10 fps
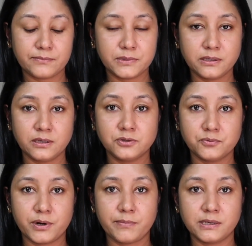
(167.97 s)
I'm thinking to
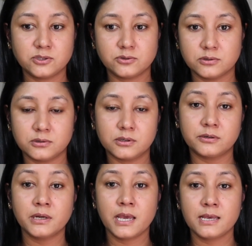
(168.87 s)
wear my
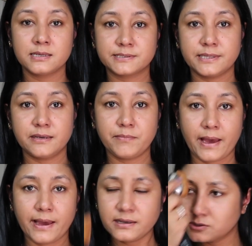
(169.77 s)
Dior
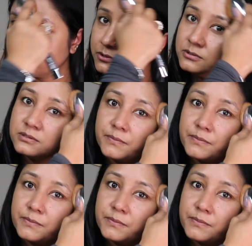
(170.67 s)
slingback shoes,